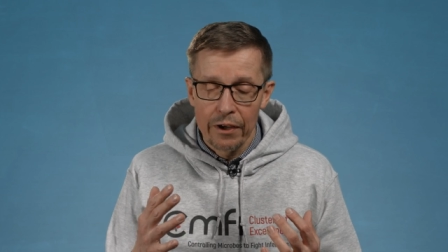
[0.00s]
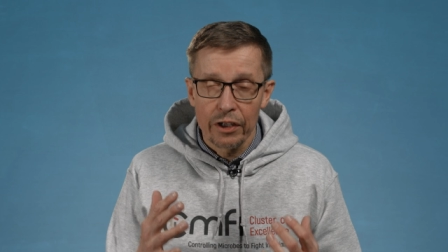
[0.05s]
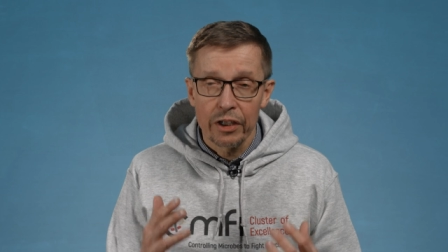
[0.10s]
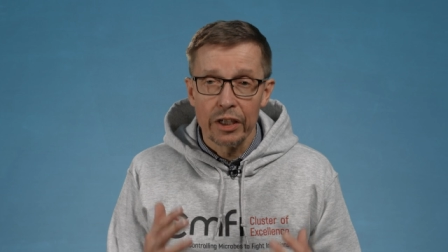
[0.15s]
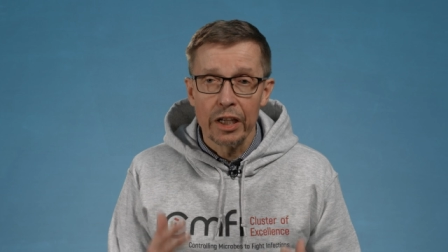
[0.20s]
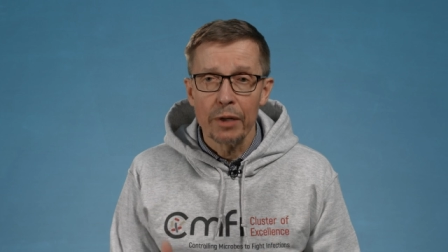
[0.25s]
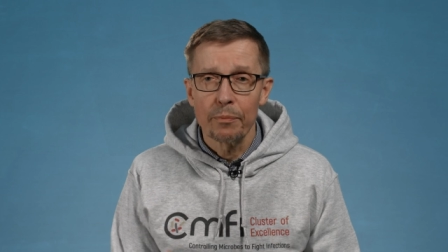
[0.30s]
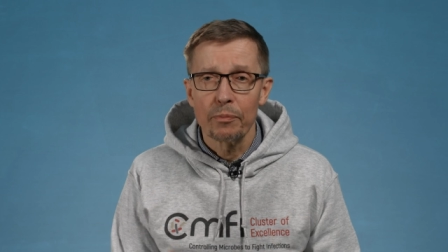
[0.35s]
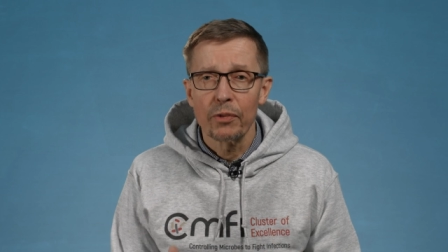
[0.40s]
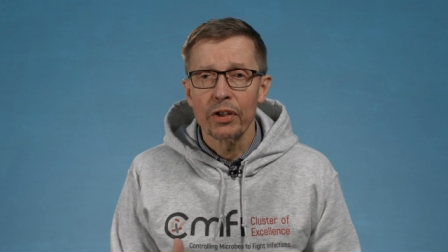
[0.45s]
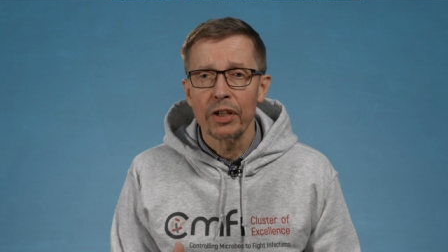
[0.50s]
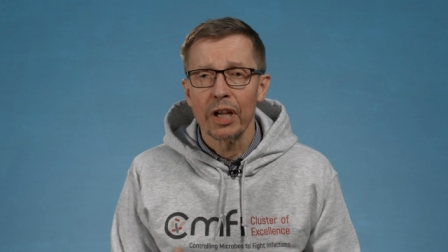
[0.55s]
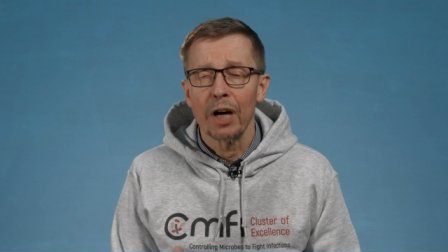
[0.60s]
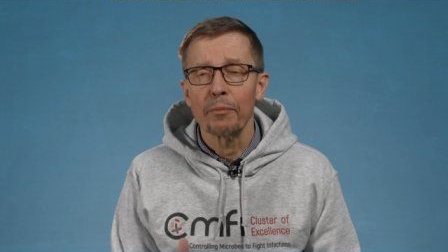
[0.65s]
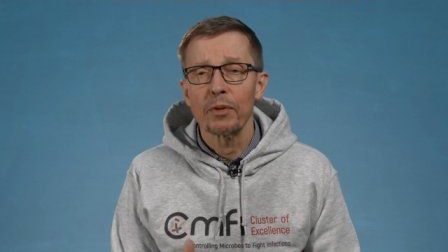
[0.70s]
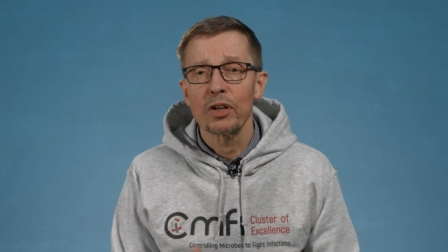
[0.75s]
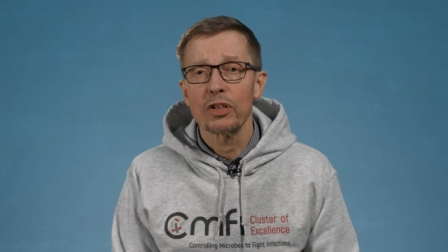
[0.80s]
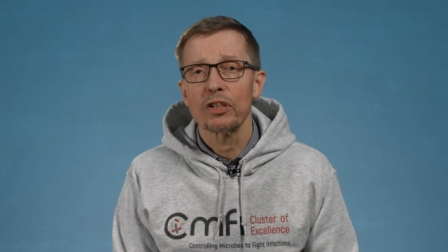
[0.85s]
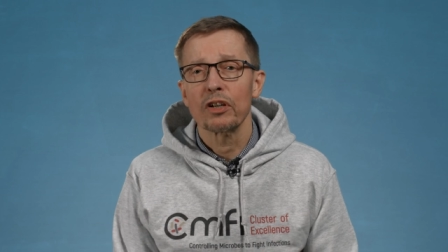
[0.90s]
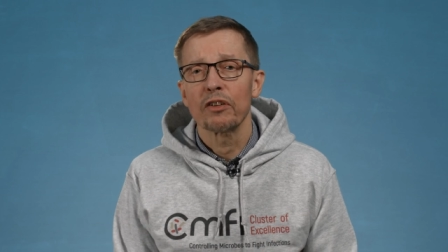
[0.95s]
keep the
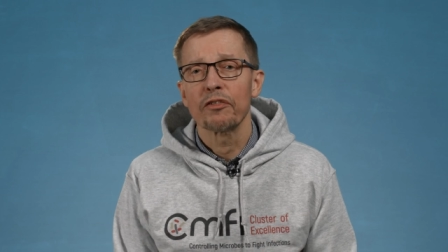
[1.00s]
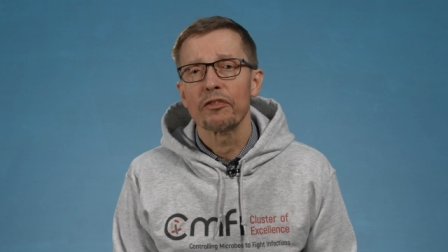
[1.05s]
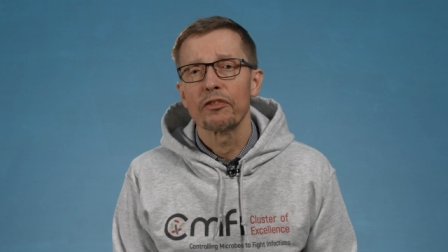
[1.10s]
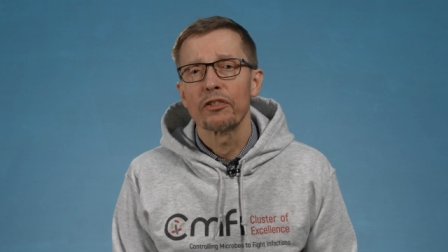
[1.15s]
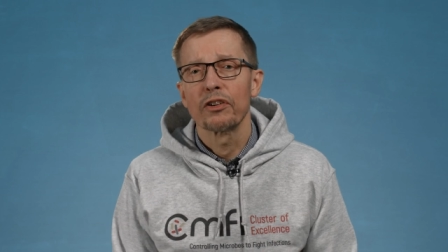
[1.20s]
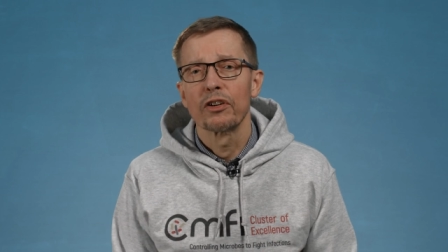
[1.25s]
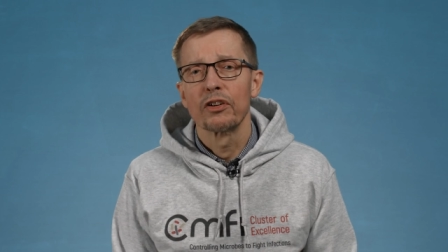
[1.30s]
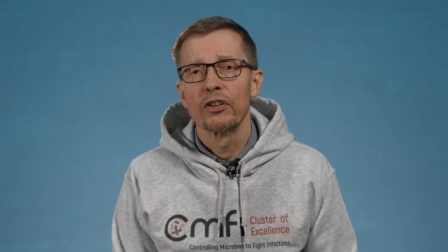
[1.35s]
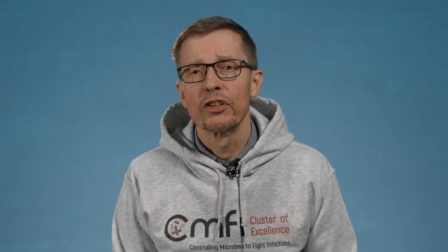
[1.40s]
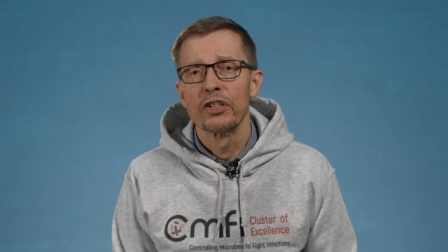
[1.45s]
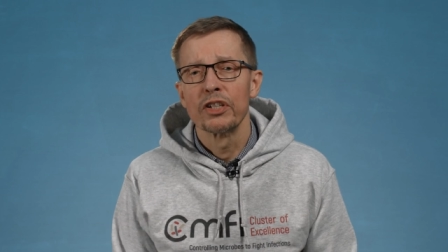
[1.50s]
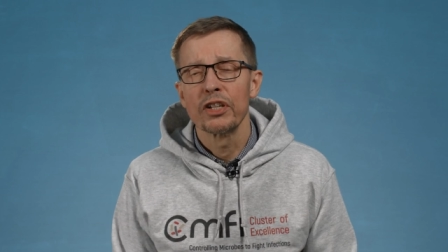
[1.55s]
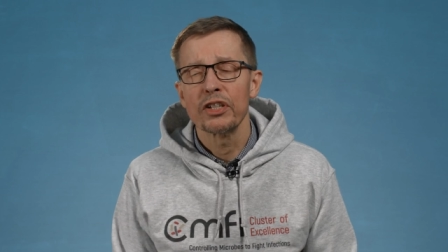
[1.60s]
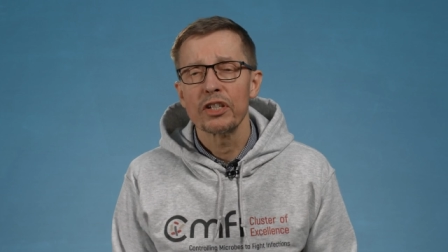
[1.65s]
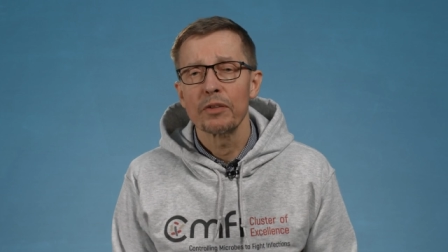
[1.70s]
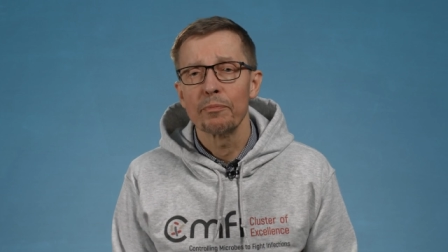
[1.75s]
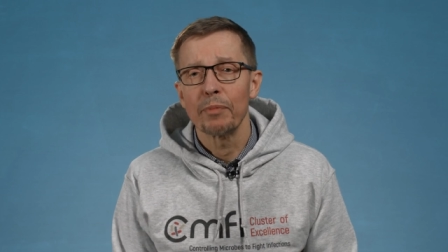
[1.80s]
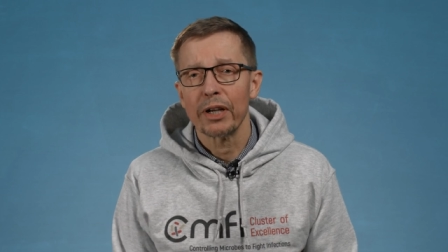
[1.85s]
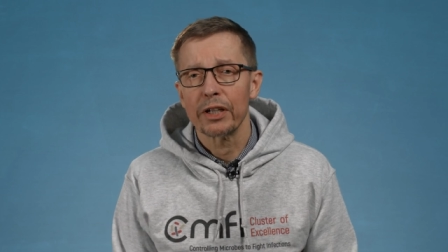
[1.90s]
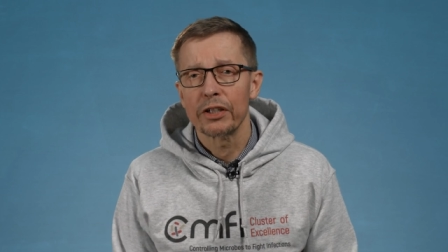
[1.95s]
numbers of
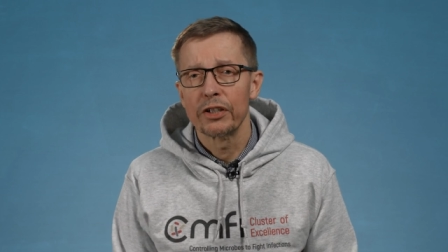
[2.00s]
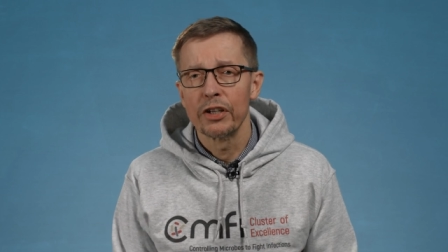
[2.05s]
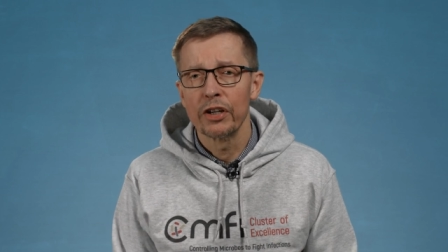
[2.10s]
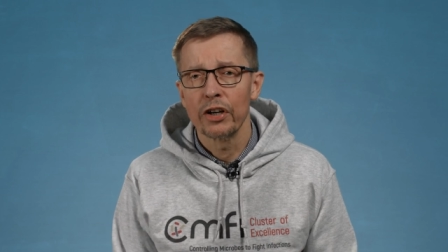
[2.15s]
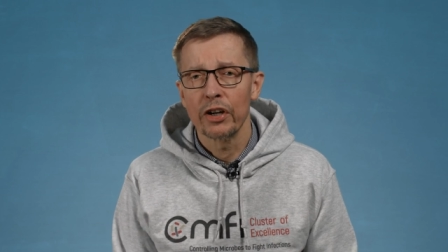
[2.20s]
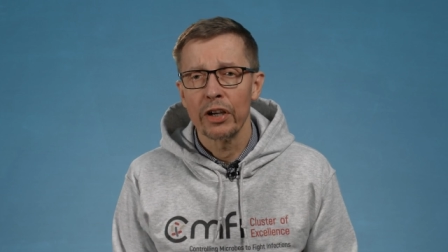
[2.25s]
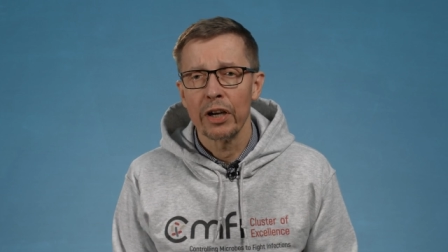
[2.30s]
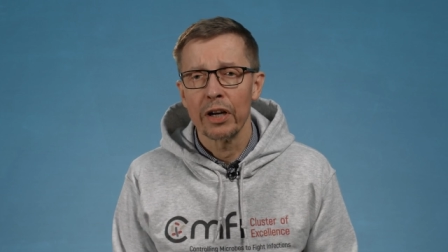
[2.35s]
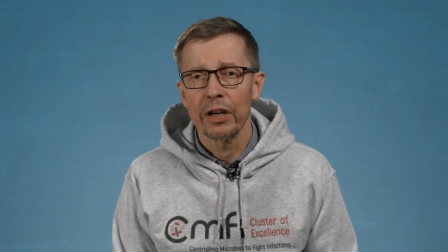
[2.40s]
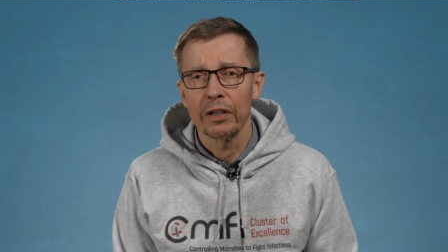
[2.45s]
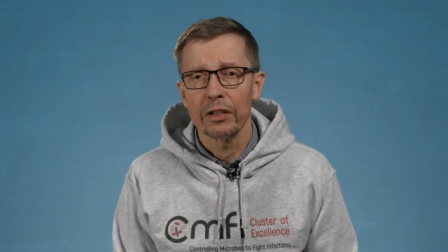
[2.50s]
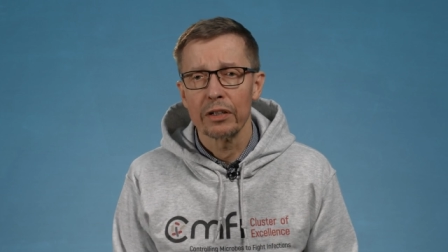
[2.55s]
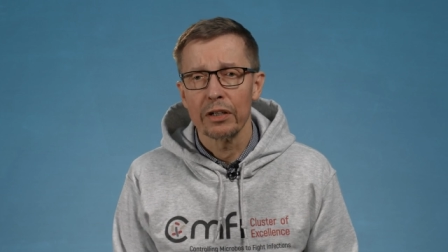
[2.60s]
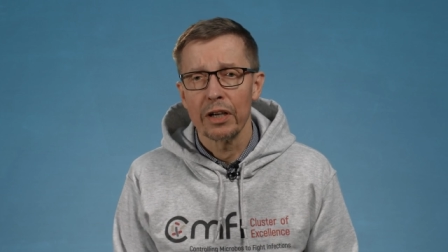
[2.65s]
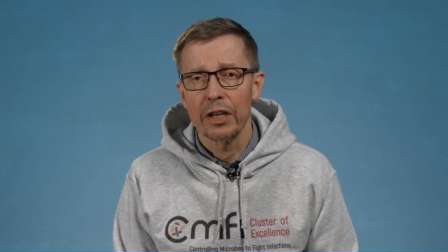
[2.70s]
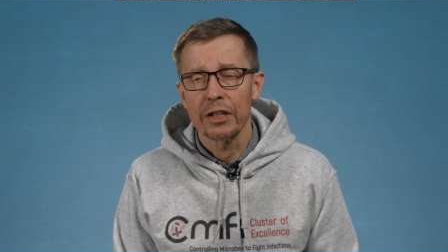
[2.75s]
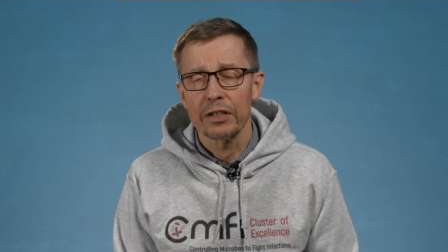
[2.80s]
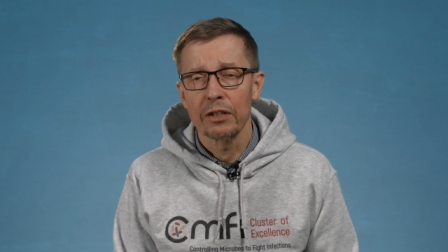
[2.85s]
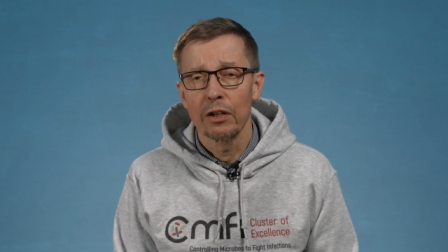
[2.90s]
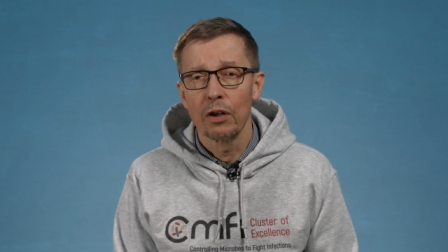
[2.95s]
resistant bacteria
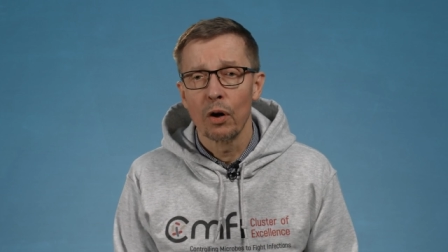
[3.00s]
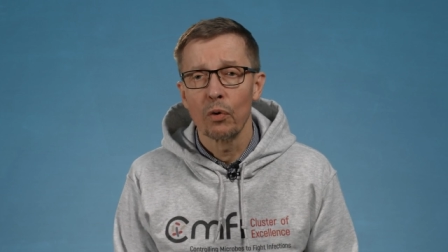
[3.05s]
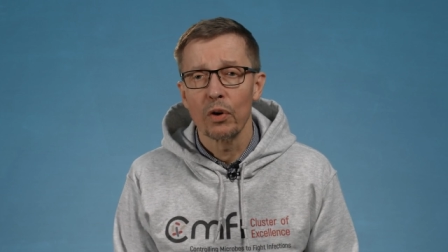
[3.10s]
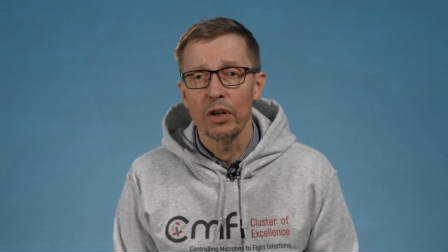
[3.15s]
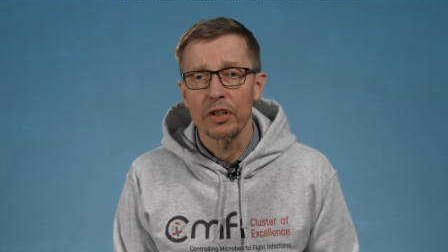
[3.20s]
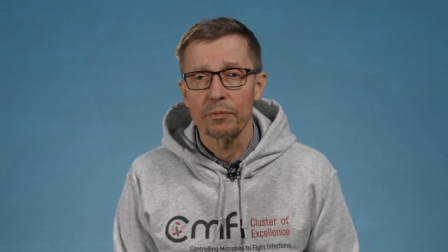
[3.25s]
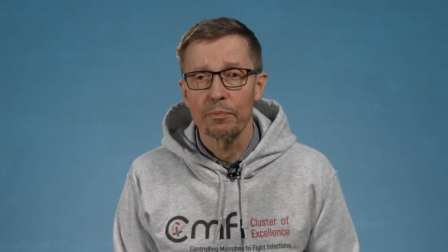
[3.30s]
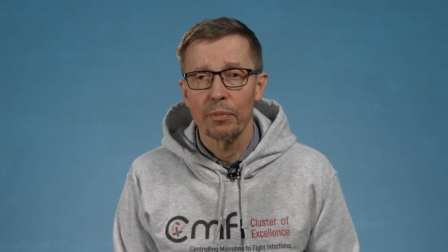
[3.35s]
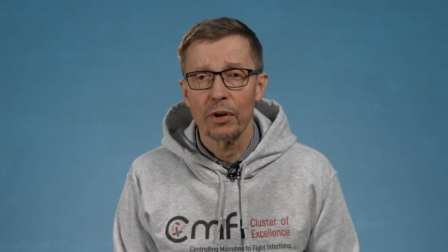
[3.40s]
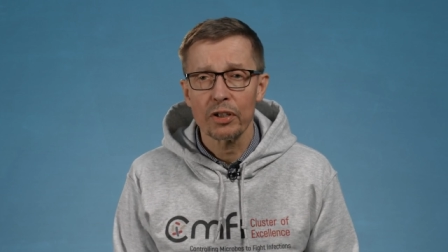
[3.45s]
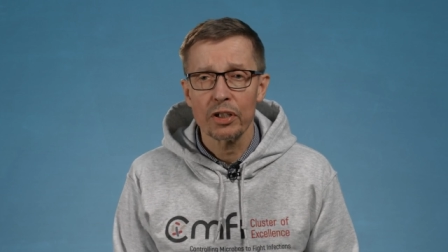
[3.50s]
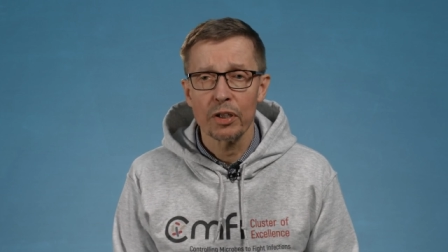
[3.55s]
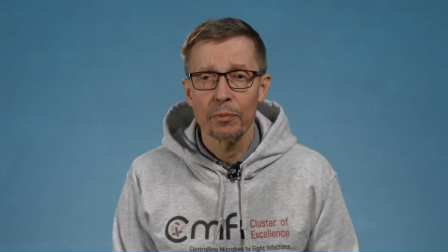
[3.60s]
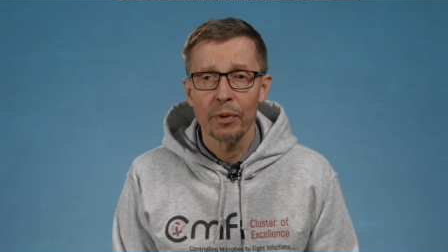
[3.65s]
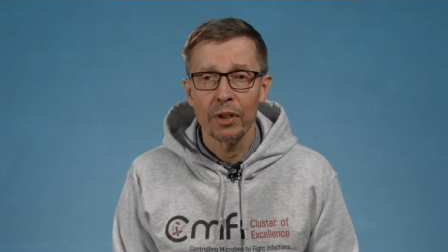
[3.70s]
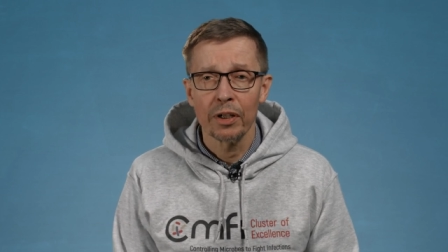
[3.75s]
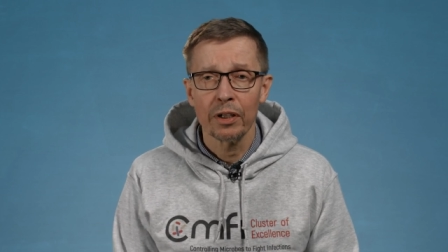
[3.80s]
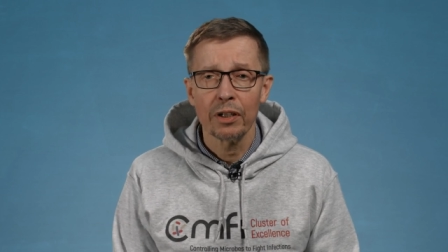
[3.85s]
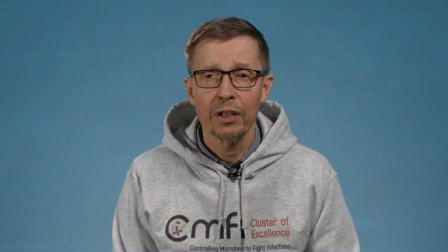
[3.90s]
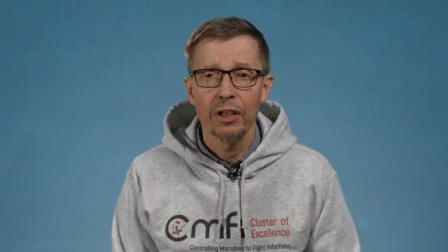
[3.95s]
as low as
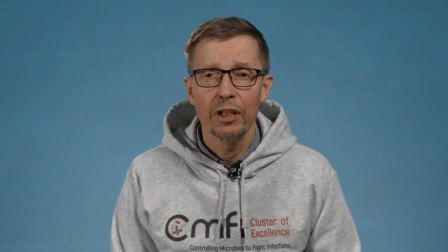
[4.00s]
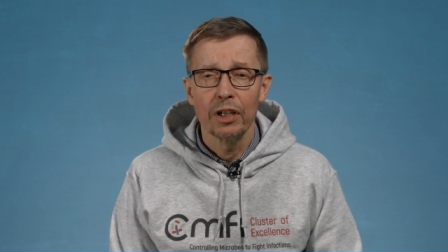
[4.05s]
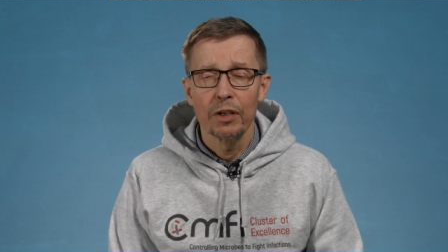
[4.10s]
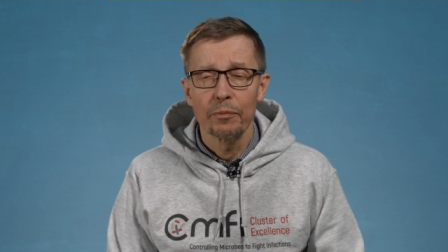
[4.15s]
possible